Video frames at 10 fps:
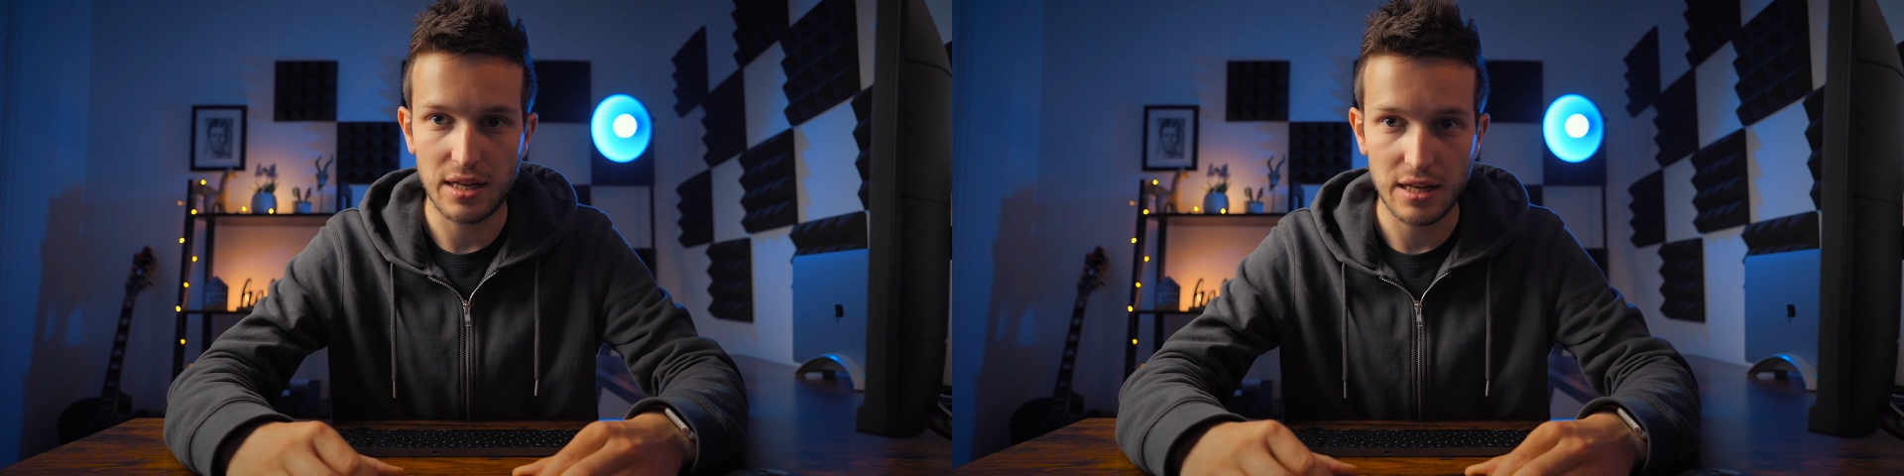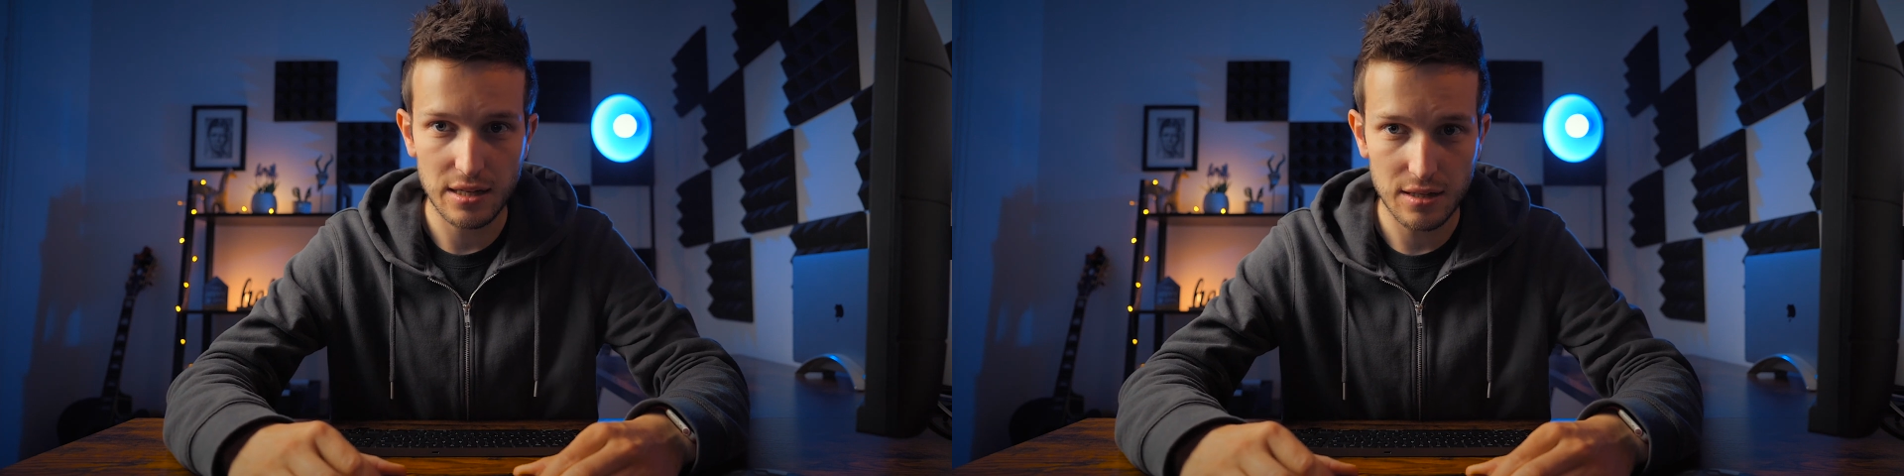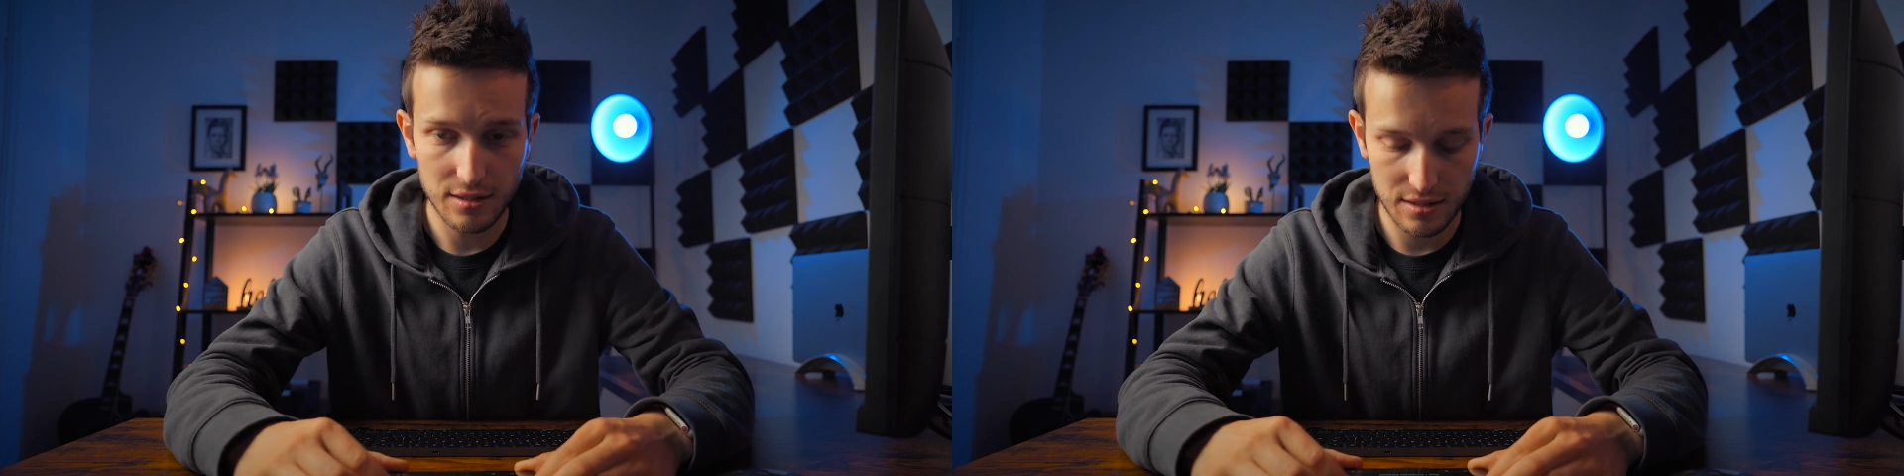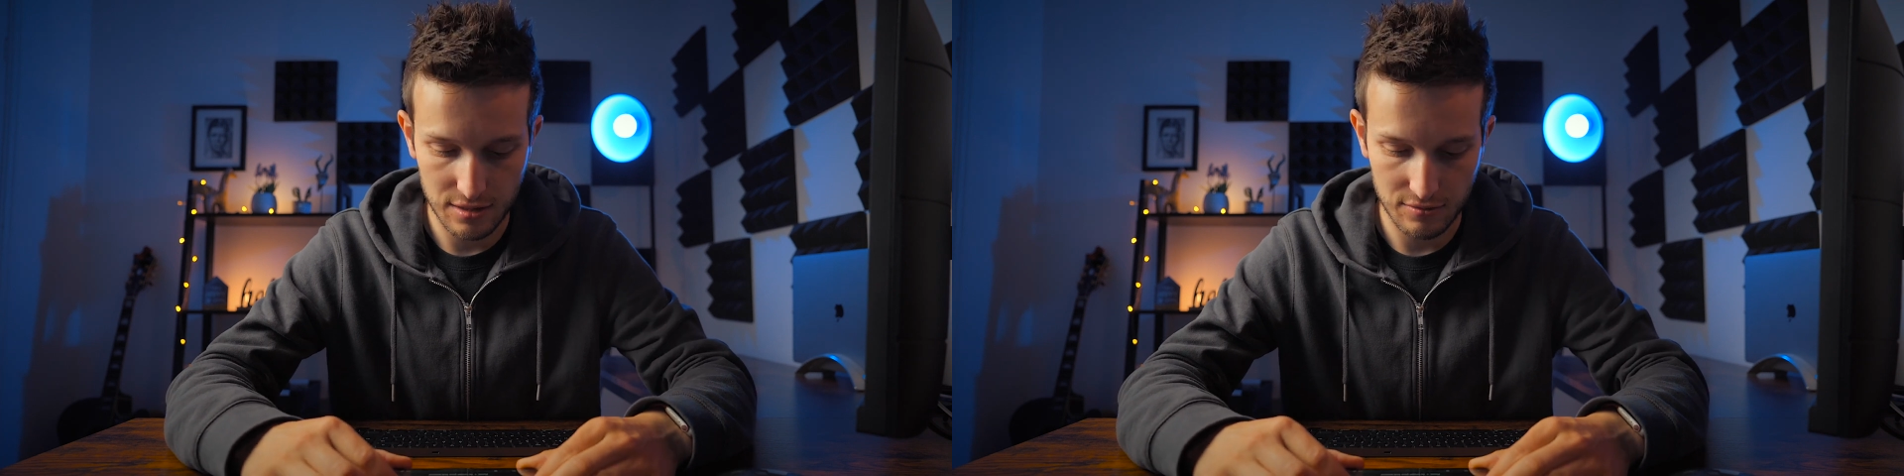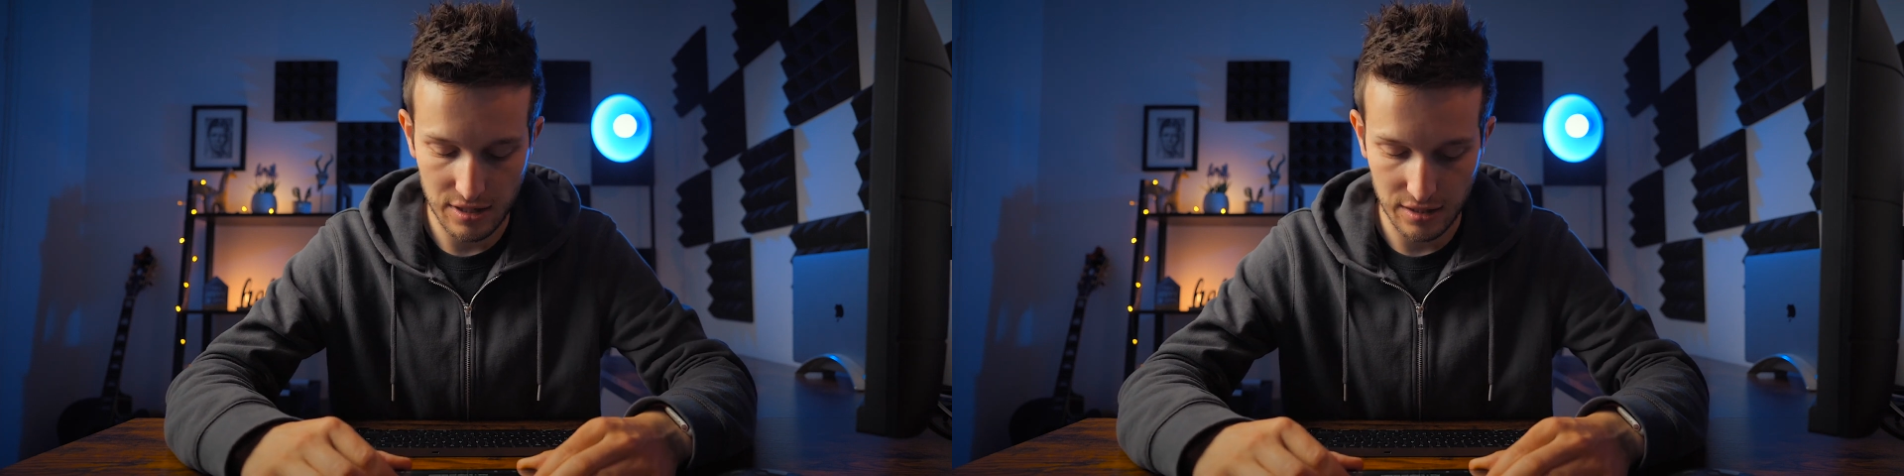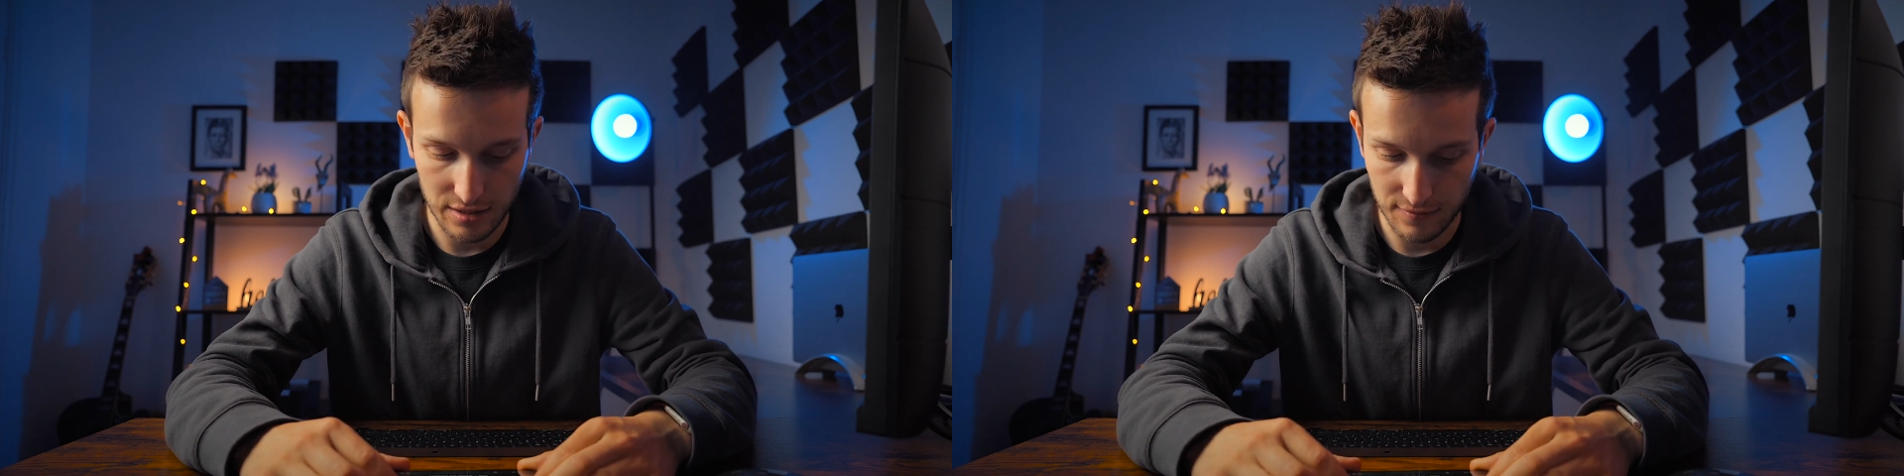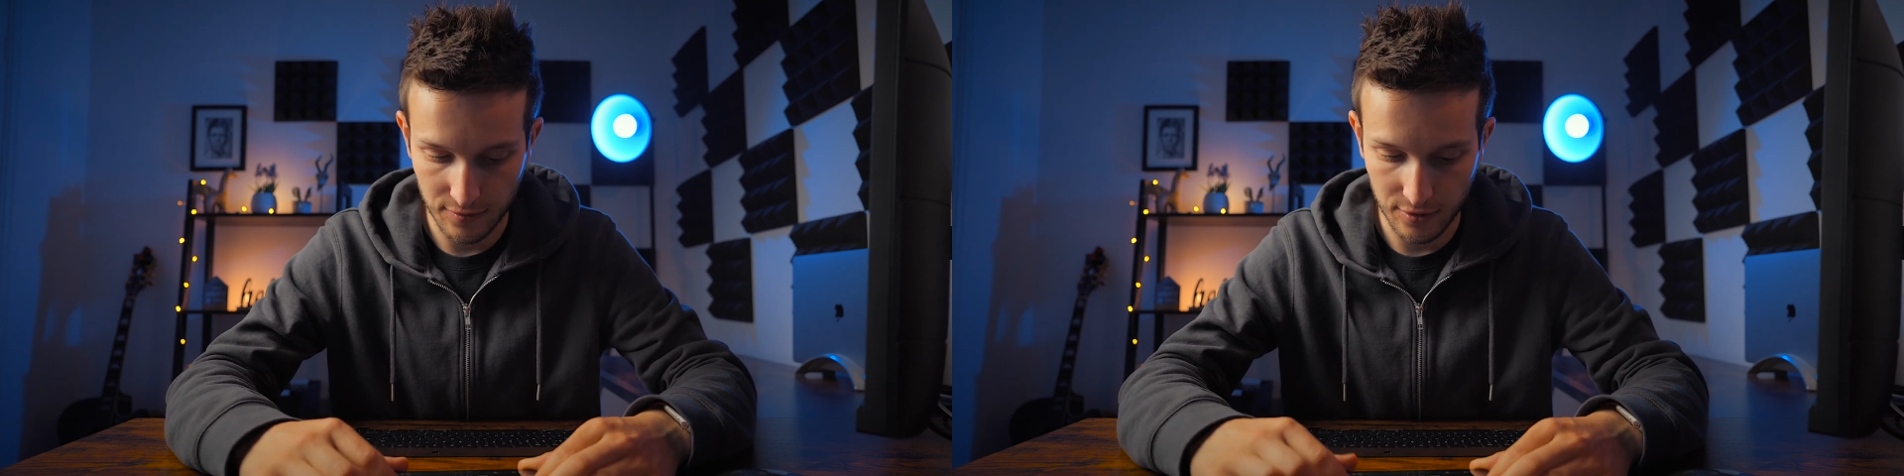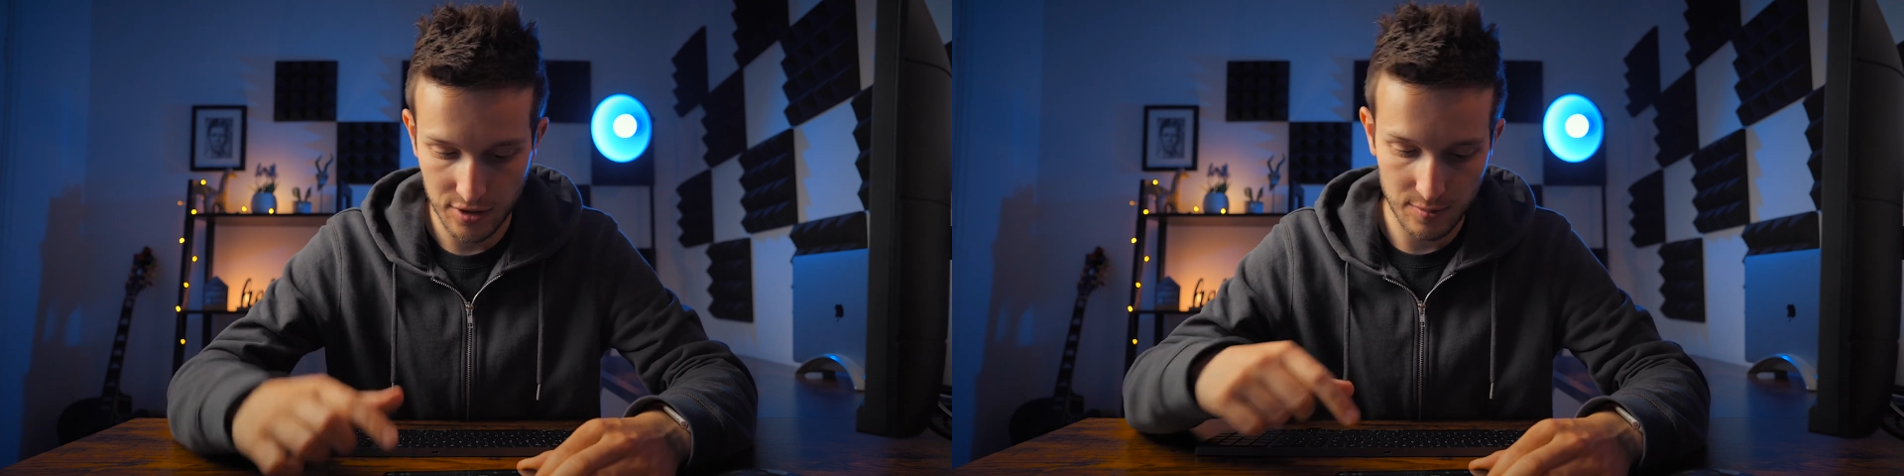here directly in
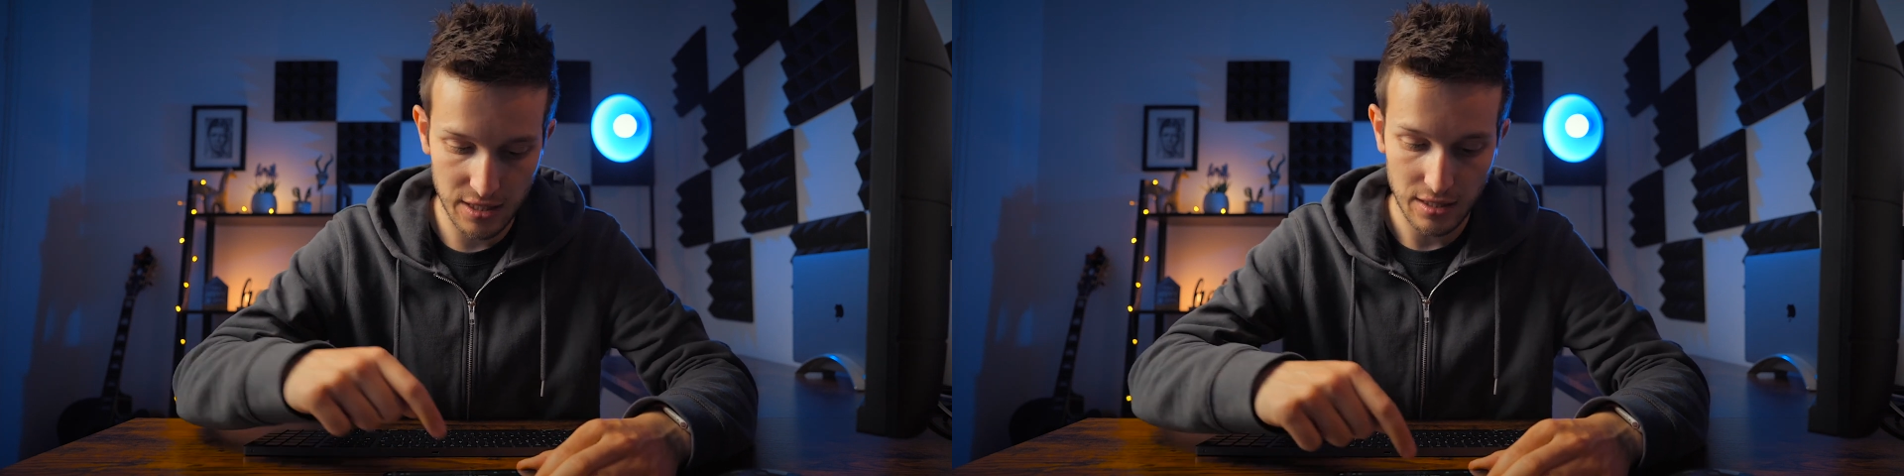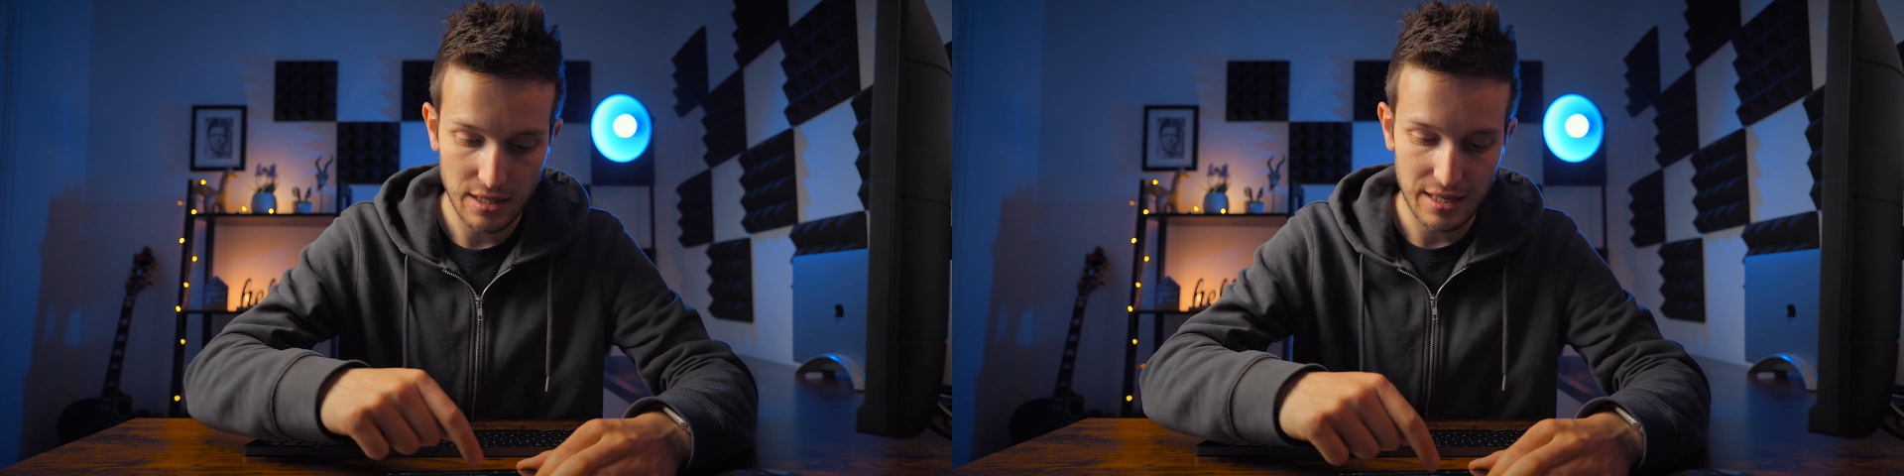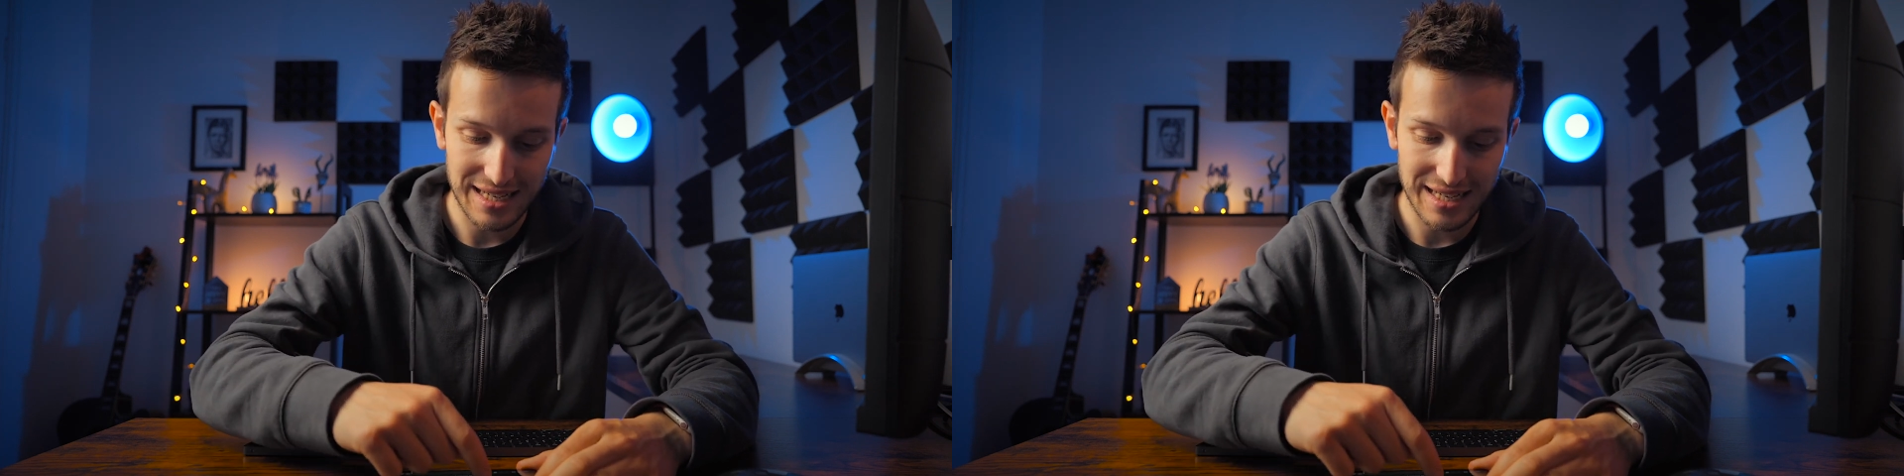front of me,